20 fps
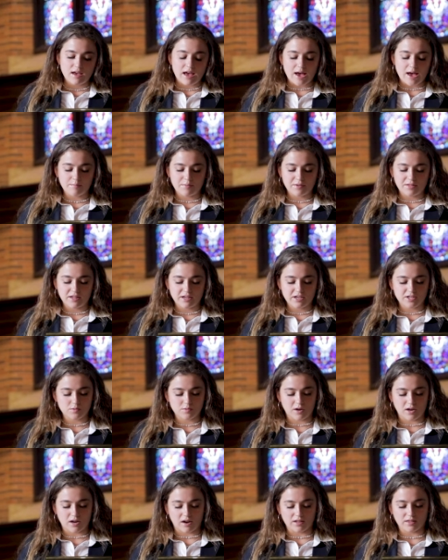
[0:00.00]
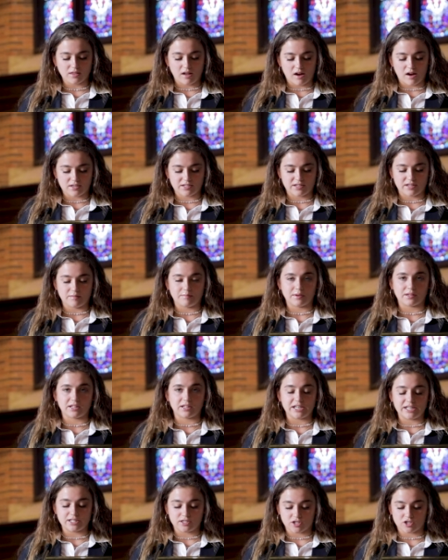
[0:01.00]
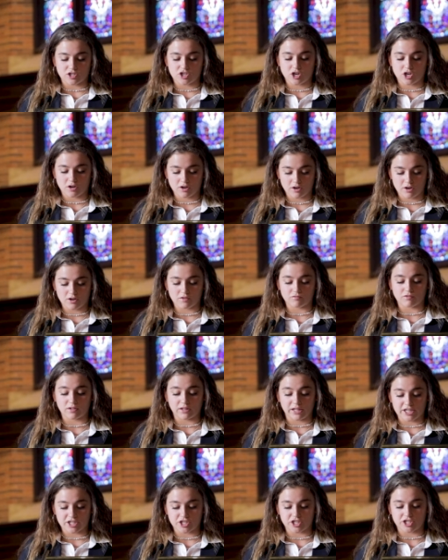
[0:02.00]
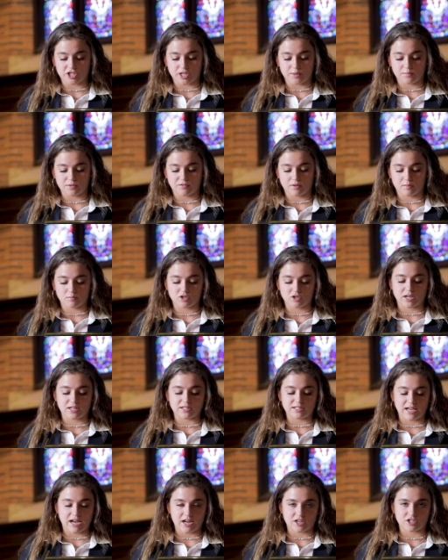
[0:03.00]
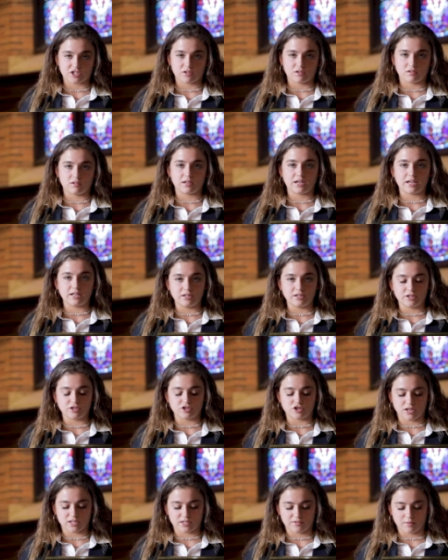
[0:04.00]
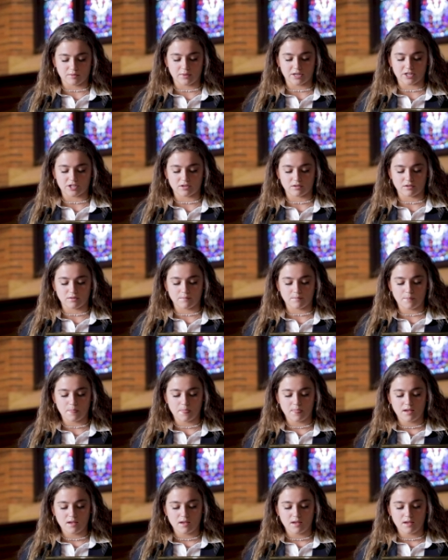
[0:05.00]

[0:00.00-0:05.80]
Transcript: Empathy is what unlocks the ability to turn relationships from transactional into transformational.